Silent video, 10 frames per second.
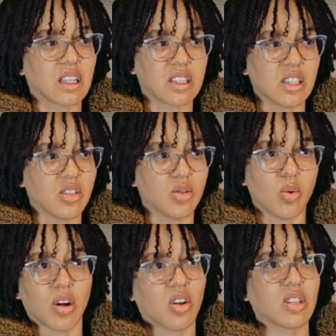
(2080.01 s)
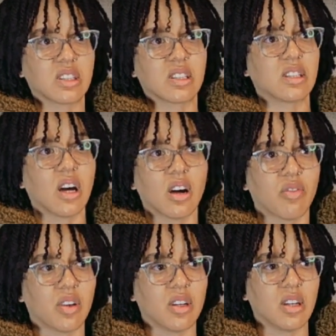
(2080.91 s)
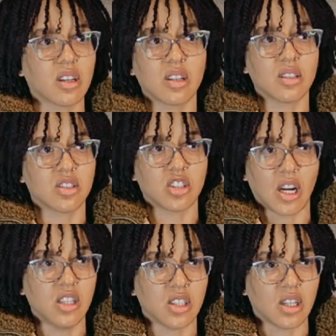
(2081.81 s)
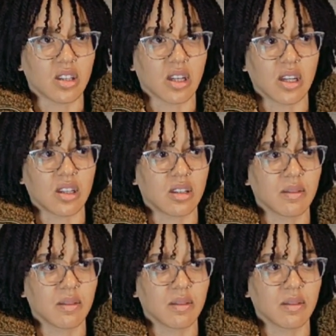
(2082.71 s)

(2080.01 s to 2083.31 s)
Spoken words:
Like, she's doing all this stuff and nothing's changing. Like,